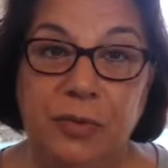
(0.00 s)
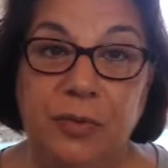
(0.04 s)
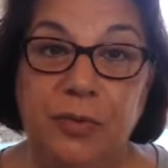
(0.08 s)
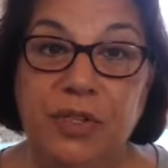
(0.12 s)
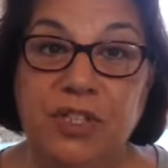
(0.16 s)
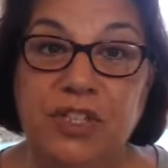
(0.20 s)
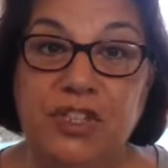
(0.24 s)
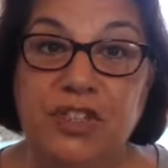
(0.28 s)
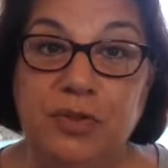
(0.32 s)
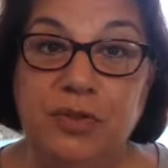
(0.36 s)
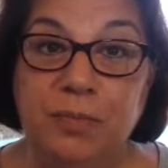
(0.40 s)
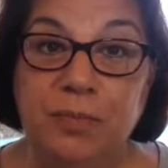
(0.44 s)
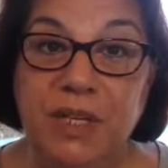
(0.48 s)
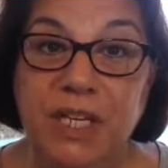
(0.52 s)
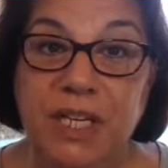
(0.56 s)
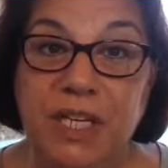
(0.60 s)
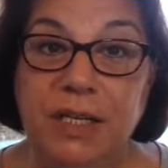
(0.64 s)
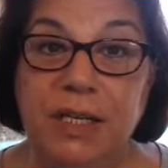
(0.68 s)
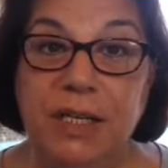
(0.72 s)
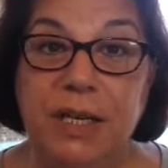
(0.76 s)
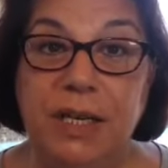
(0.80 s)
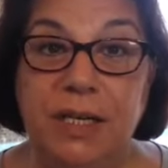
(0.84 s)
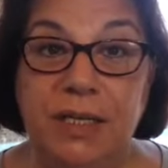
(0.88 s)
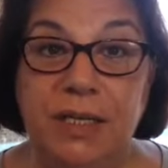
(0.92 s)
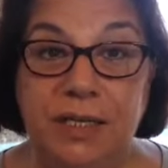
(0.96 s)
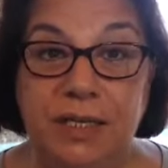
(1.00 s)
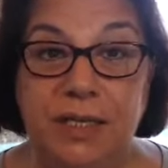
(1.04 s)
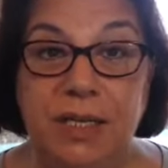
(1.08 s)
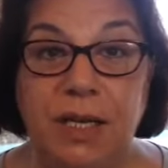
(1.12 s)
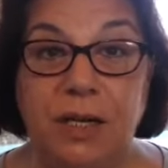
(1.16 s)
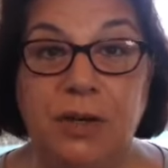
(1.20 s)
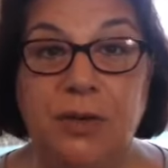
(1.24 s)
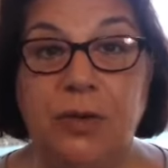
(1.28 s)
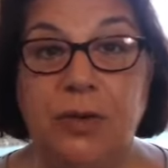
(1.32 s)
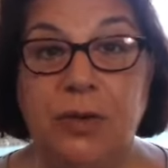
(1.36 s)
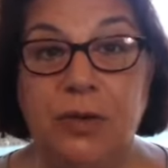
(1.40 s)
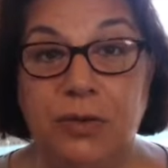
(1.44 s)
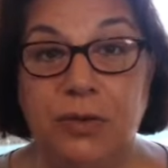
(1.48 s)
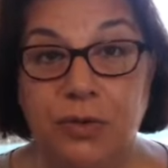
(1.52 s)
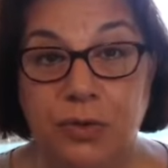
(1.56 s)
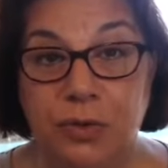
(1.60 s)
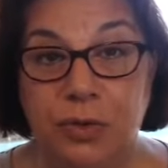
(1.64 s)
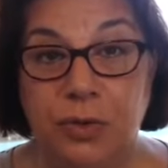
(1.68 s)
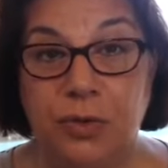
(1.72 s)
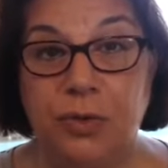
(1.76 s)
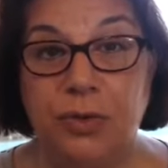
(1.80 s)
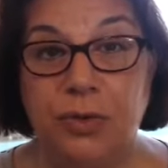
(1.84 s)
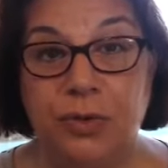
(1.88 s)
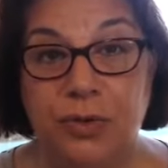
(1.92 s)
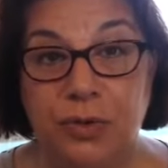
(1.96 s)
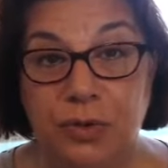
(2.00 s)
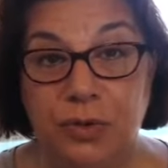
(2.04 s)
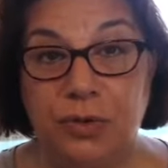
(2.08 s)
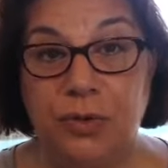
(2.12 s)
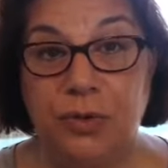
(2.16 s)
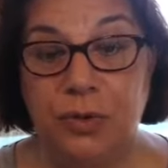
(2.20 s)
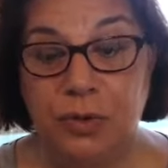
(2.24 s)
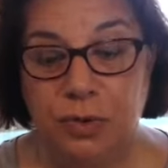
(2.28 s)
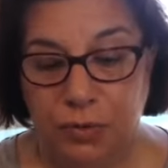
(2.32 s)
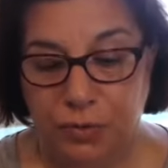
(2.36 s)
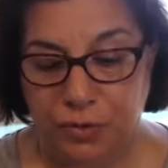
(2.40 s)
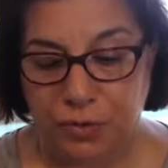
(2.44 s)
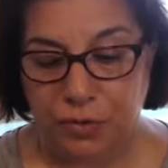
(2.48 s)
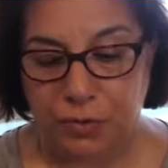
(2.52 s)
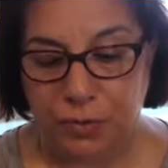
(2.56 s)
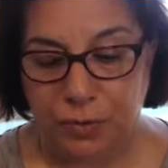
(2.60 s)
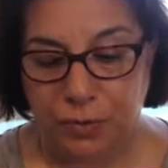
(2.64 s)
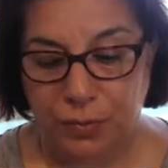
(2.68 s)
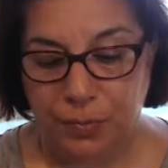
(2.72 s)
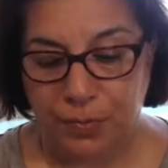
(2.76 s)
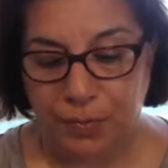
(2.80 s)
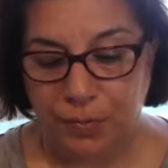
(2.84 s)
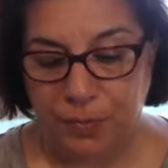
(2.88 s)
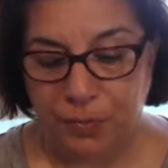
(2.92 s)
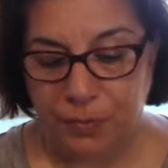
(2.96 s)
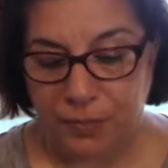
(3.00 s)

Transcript: which means it's a good road to go through.